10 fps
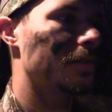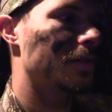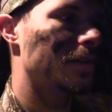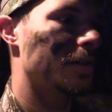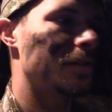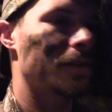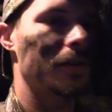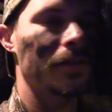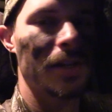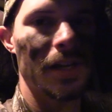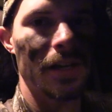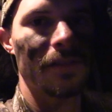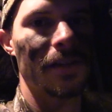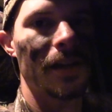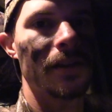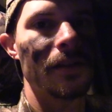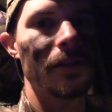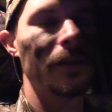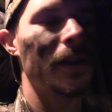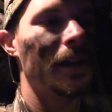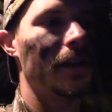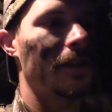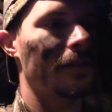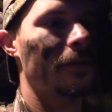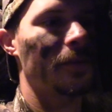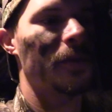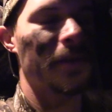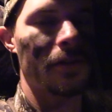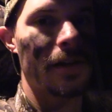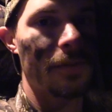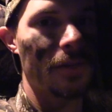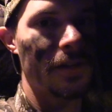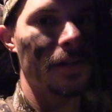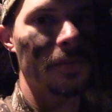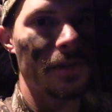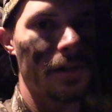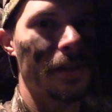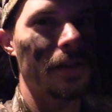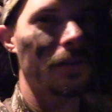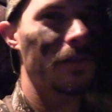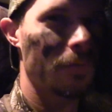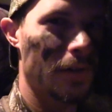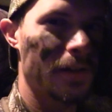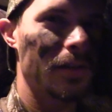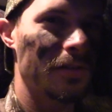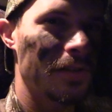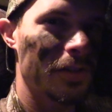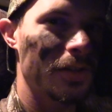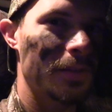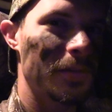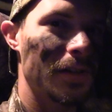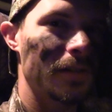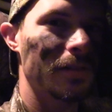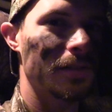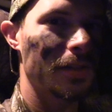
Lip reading: Nothing you can hang a stand in, though. So I want to put my ground blind up there. I think there's a Y intersection up there.